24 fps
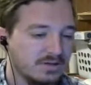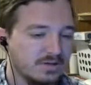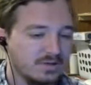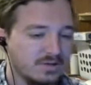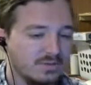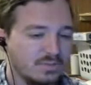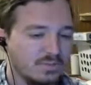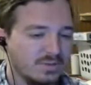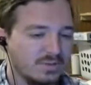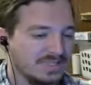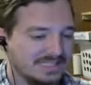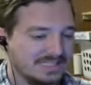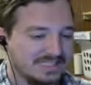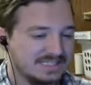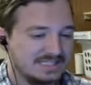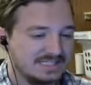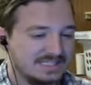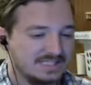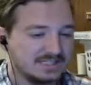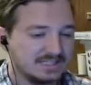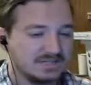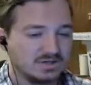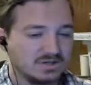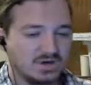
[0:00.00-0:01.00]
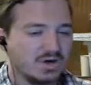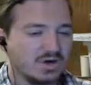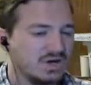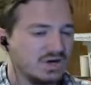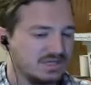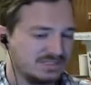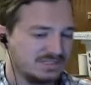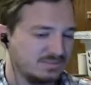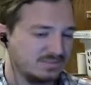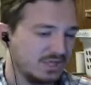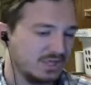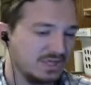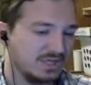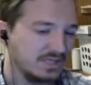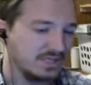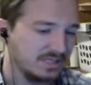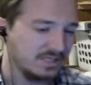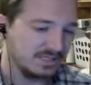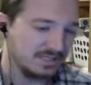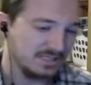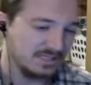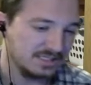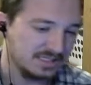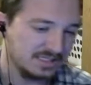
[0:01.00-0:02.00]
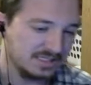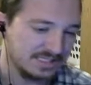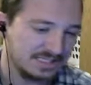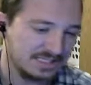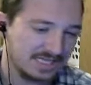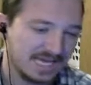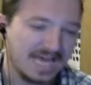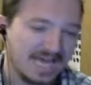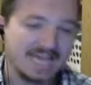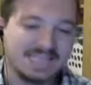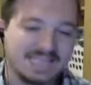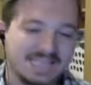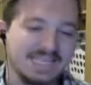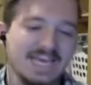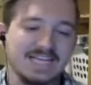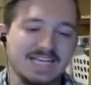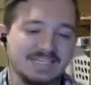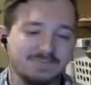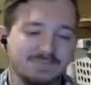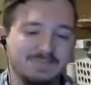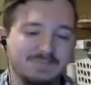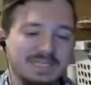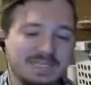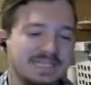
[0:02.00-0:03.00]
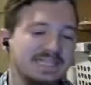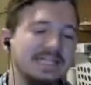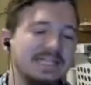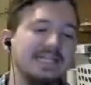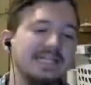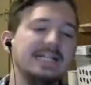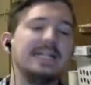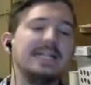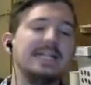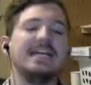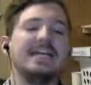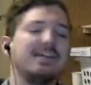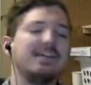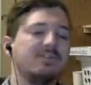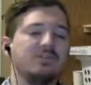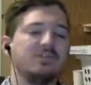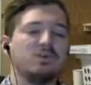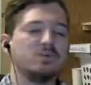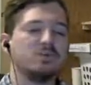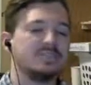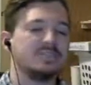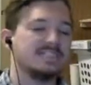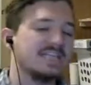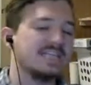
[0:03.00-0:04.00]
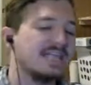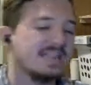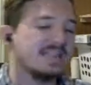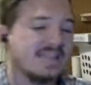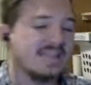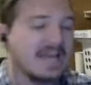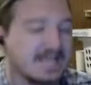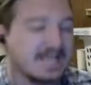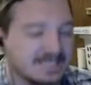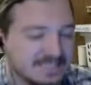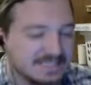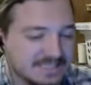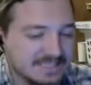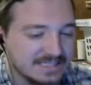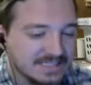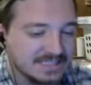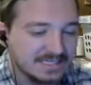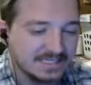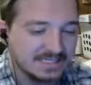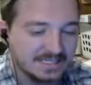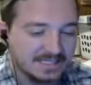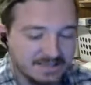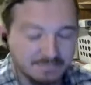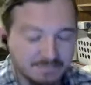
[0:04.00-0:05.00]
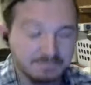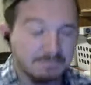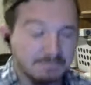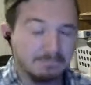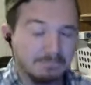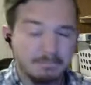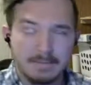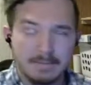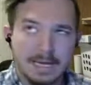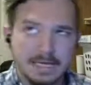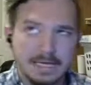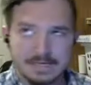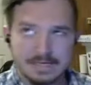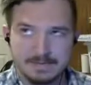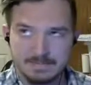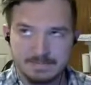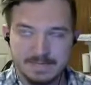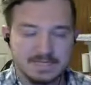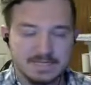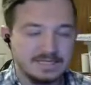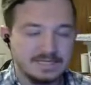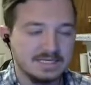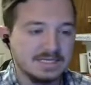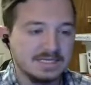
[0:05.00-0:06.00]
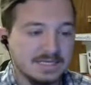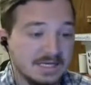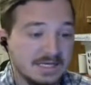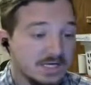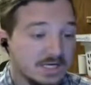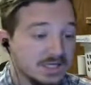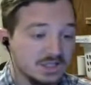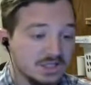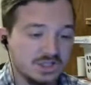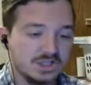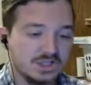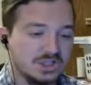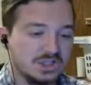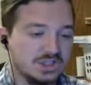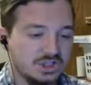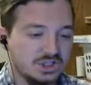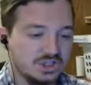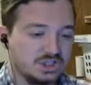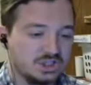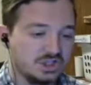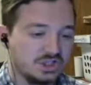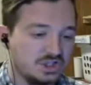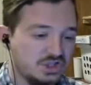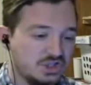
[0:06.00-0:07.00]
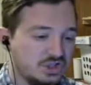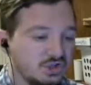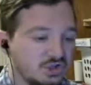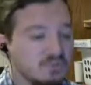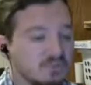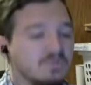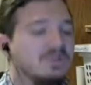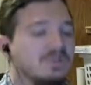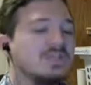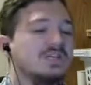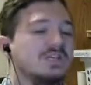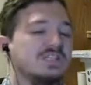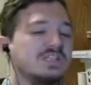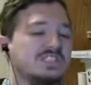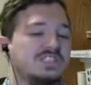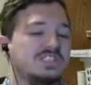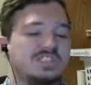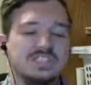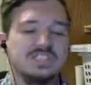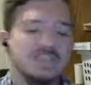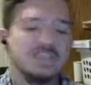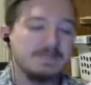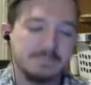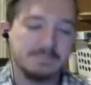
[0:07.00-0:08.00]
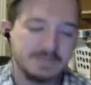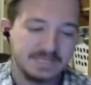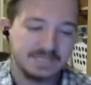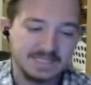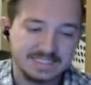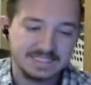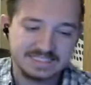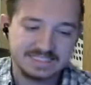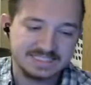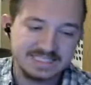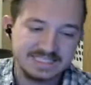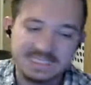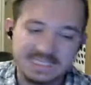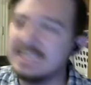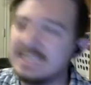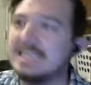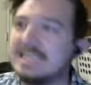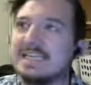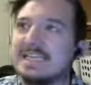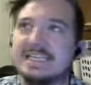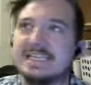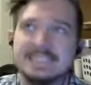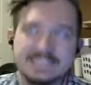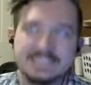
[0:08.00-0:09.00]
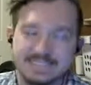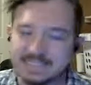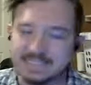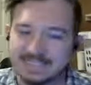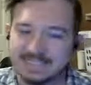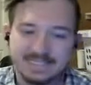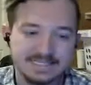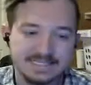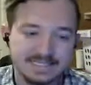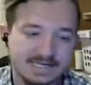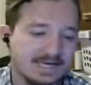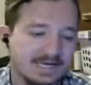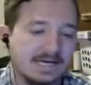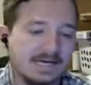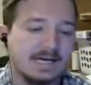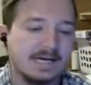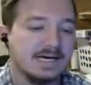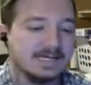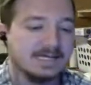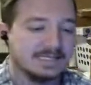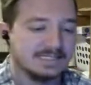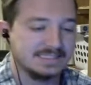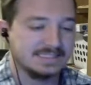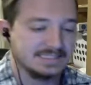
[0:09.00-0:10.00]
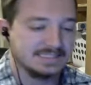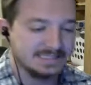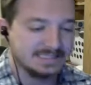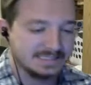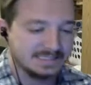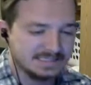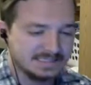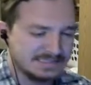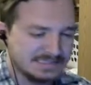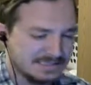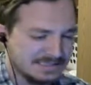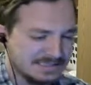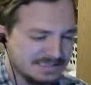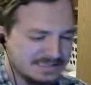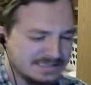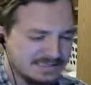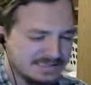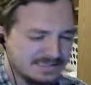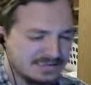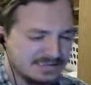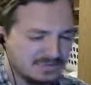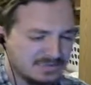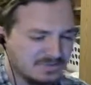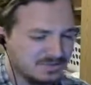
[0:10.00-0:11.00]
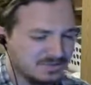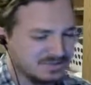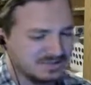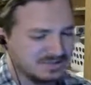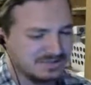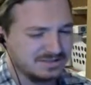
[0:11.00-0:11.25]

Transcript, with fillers: What? Crossword? I can't believe you said that. In my opinion, Junior Jumble is easily the hardest. What?